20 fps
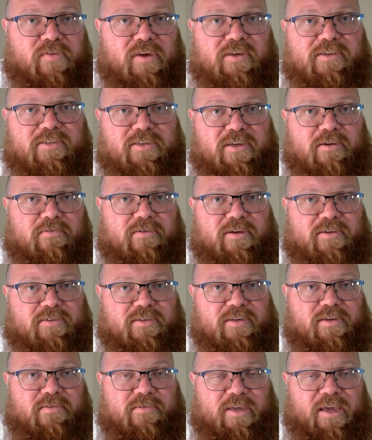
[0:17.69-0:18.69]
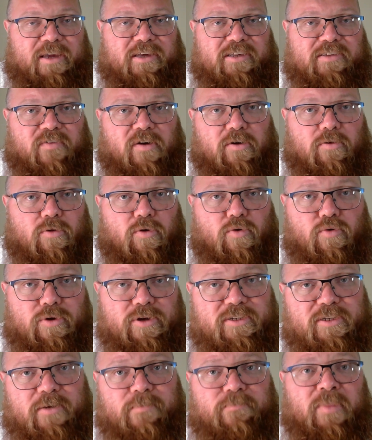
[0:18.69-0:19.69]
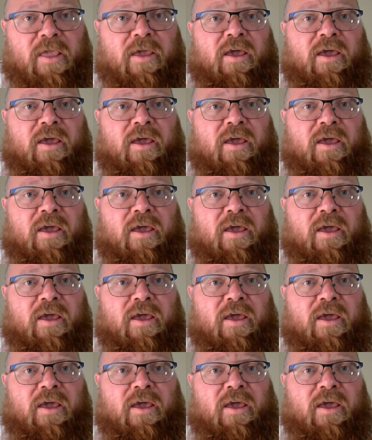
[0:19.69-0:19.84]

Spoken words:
easier as a case file auditor,